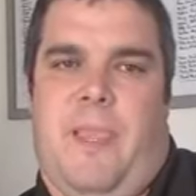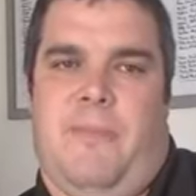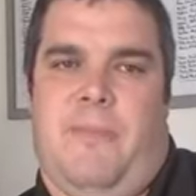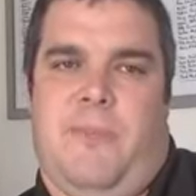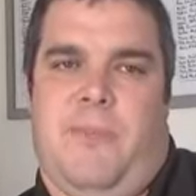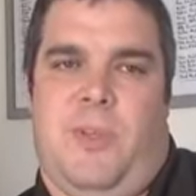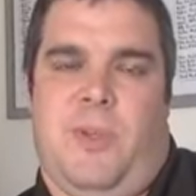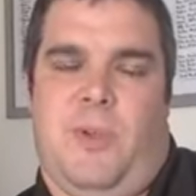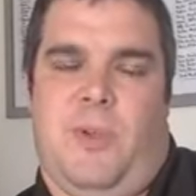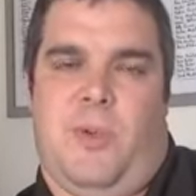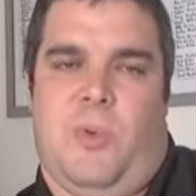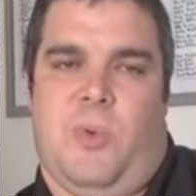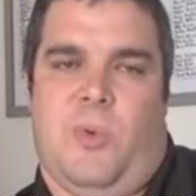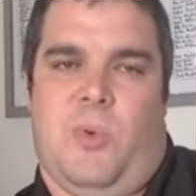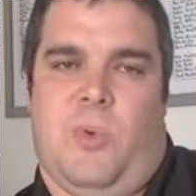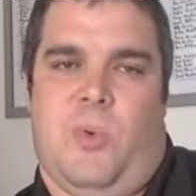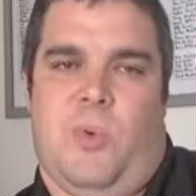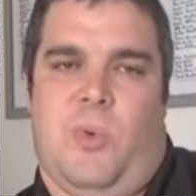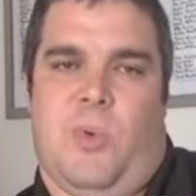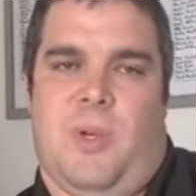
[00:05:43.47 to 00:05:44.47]
If
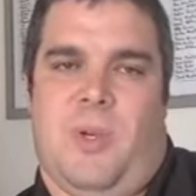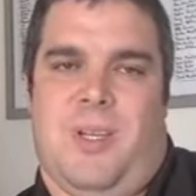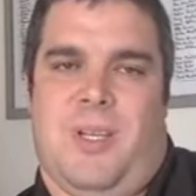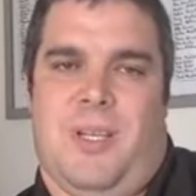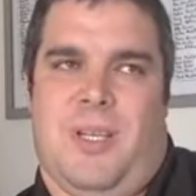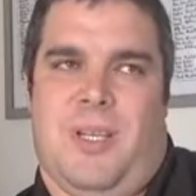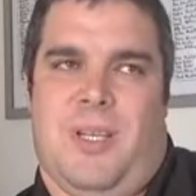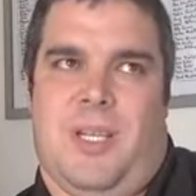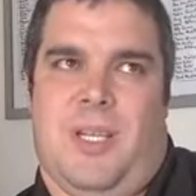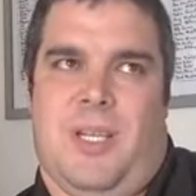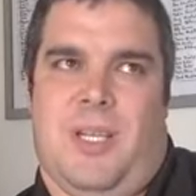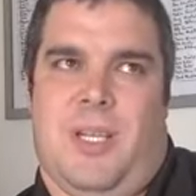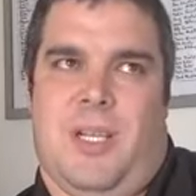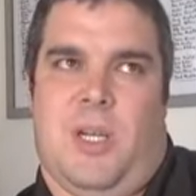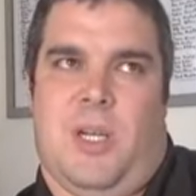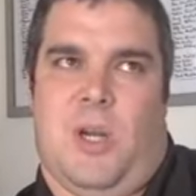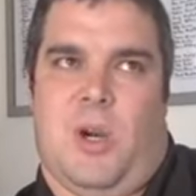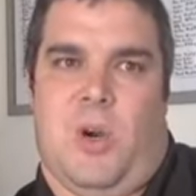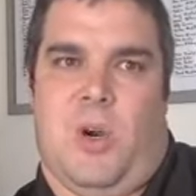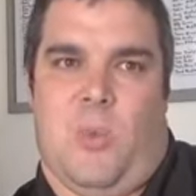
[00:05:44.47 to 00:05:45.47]
you
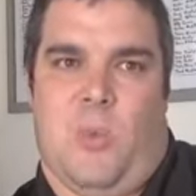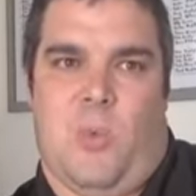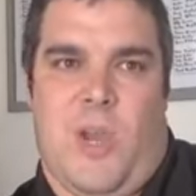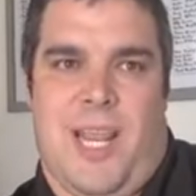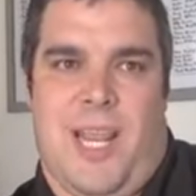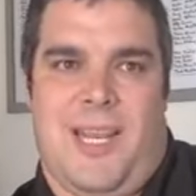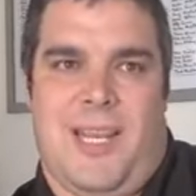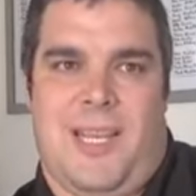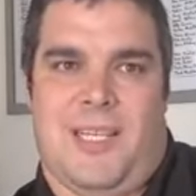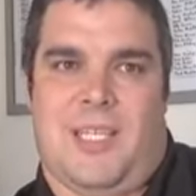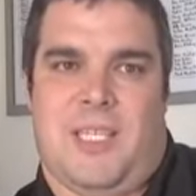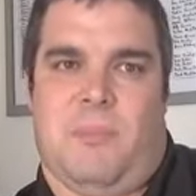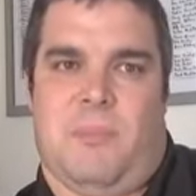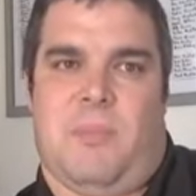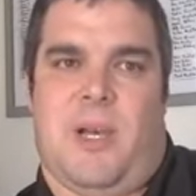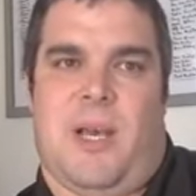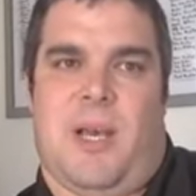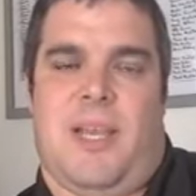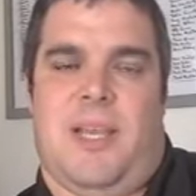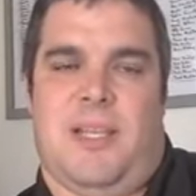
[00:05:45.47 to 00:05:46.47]
are waiting to
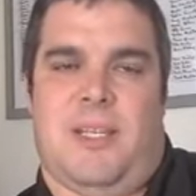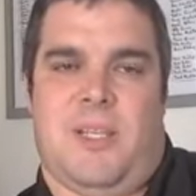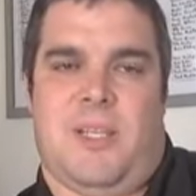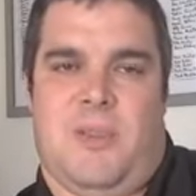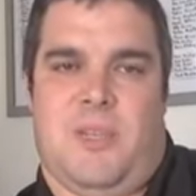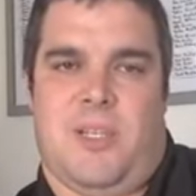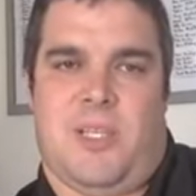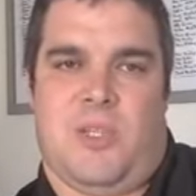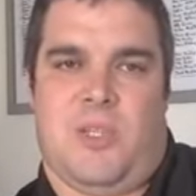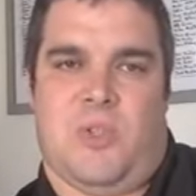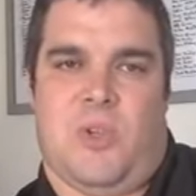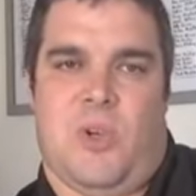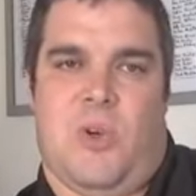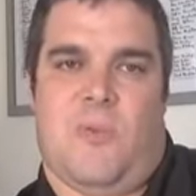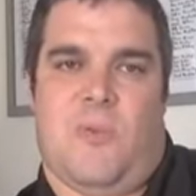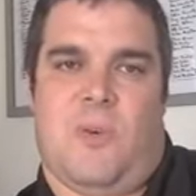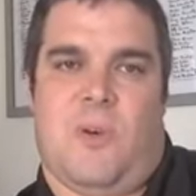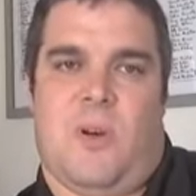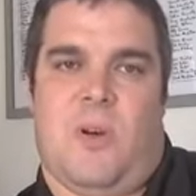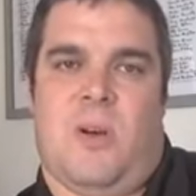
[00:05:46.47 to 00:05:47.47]
buy until this is
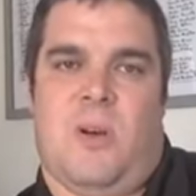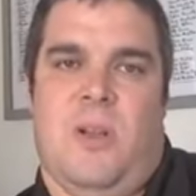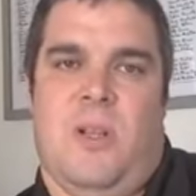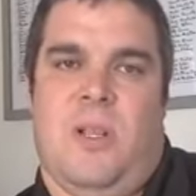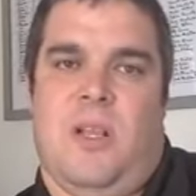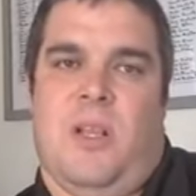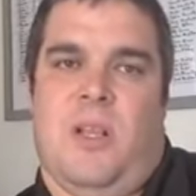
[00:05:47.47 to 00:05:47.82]
over,